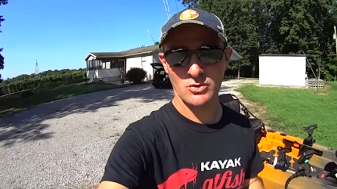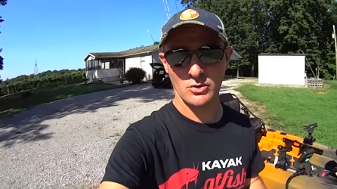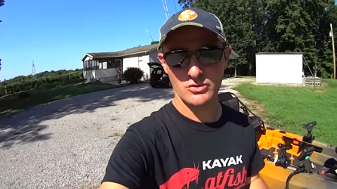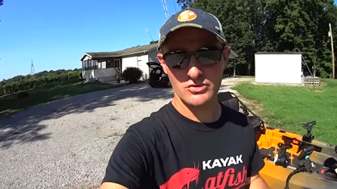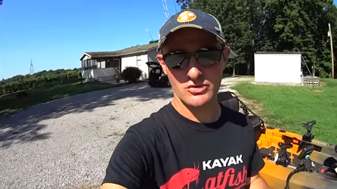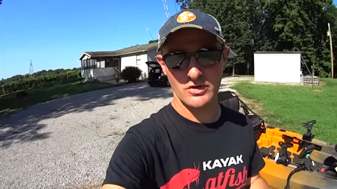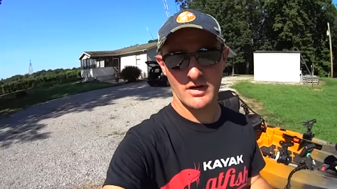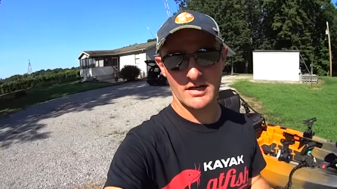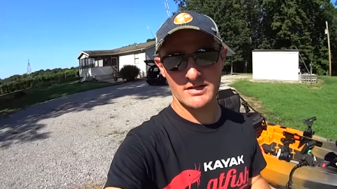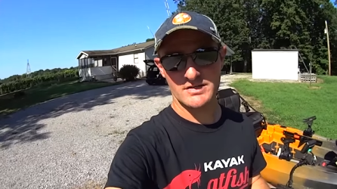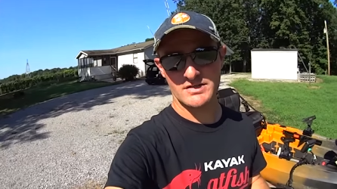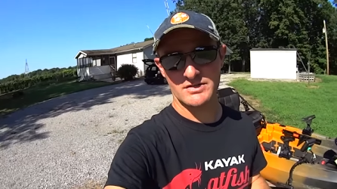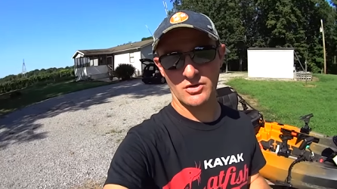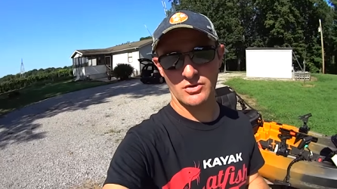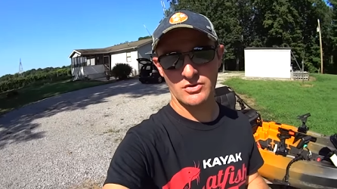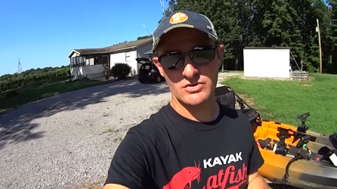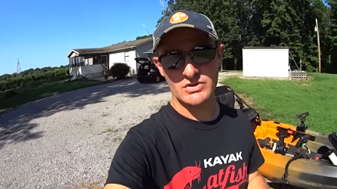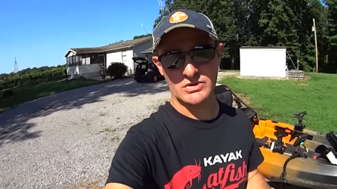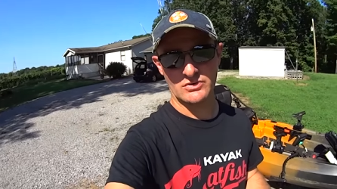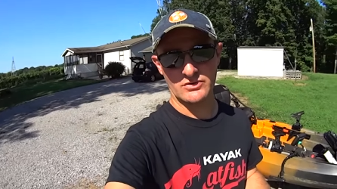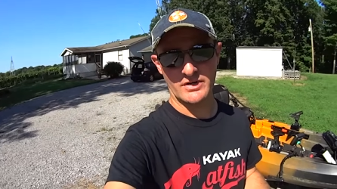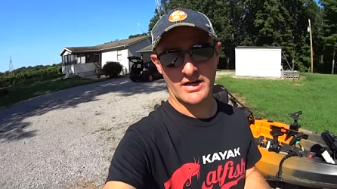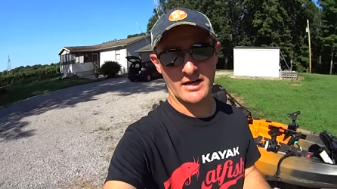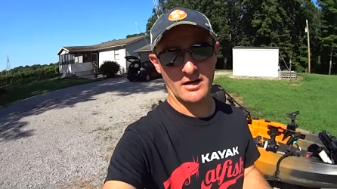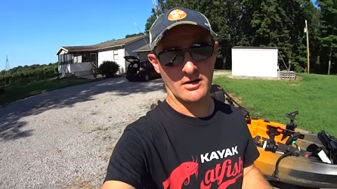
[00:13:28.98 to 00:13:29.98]
your
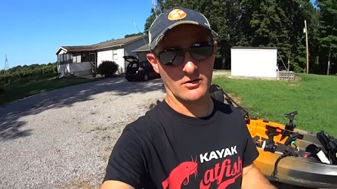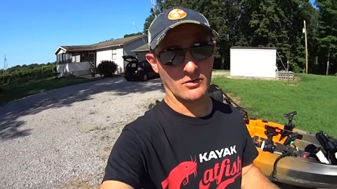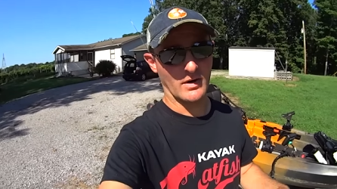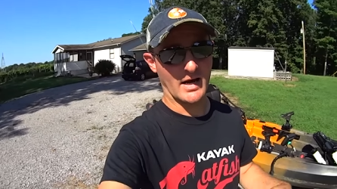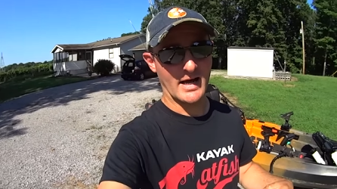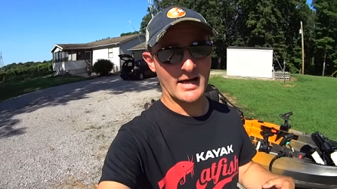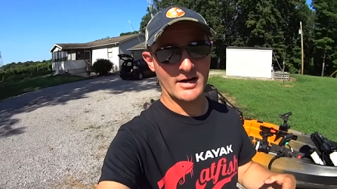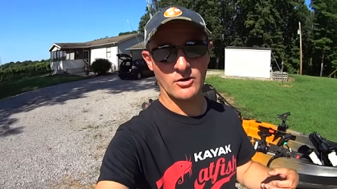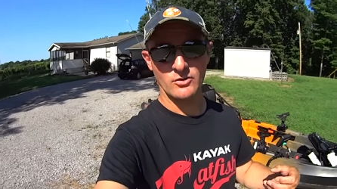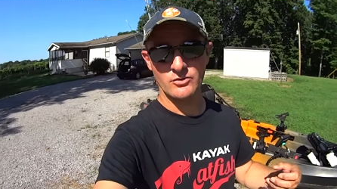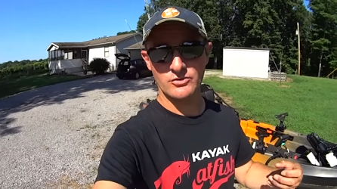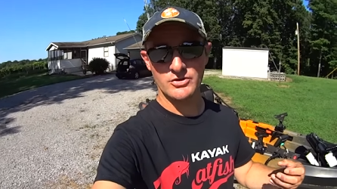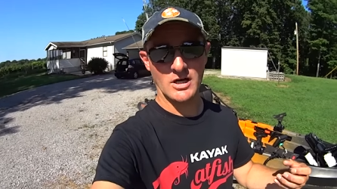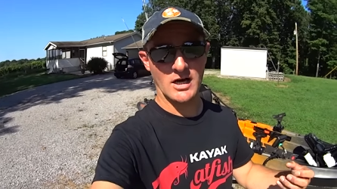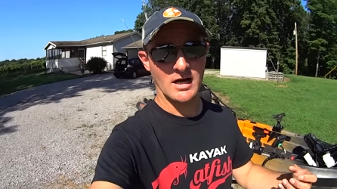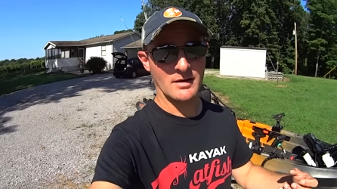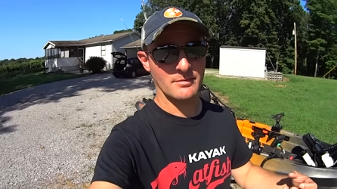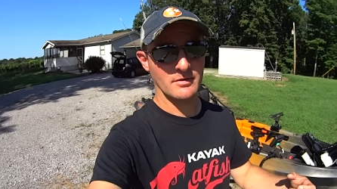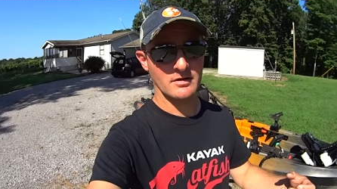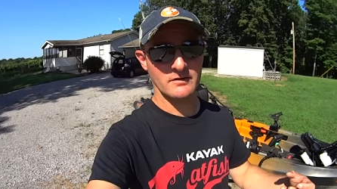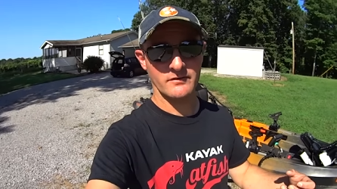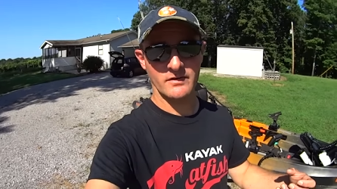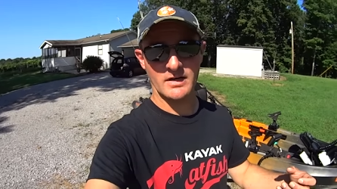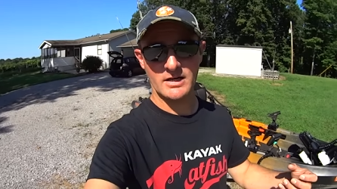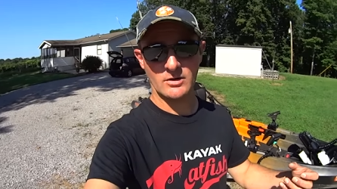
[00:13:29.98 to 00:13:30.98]
transducer down right on top
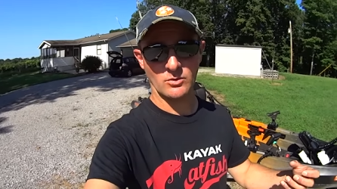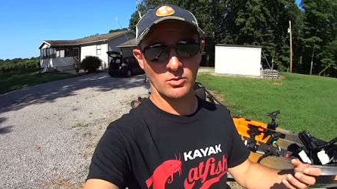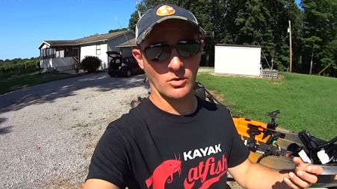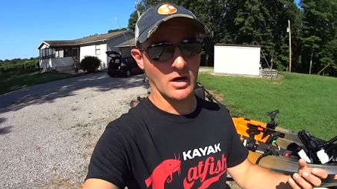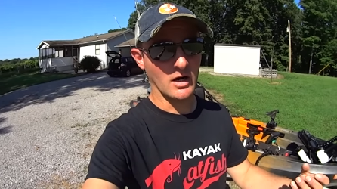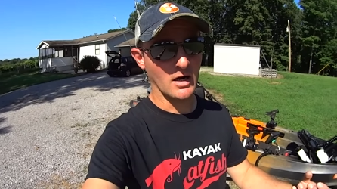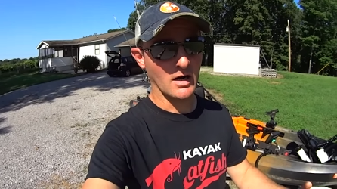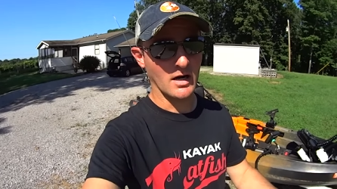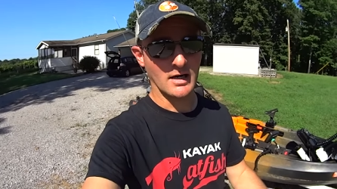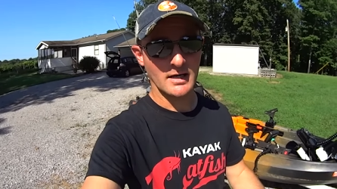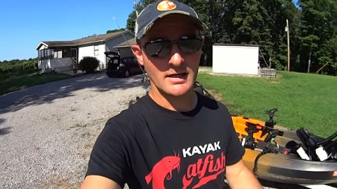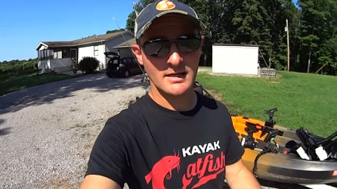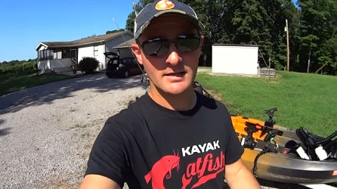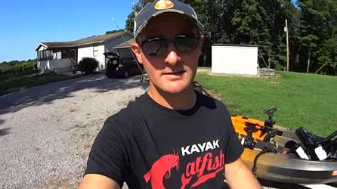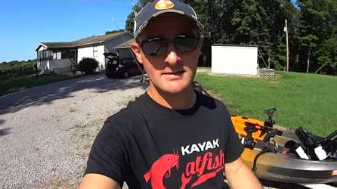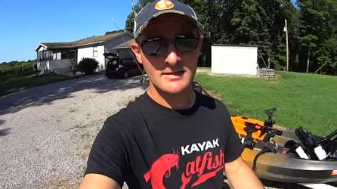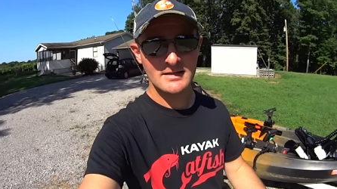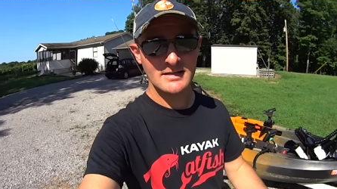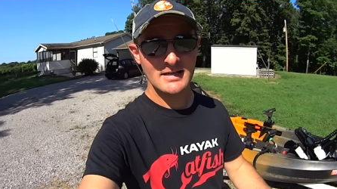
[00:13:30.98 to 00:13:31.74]
of a rock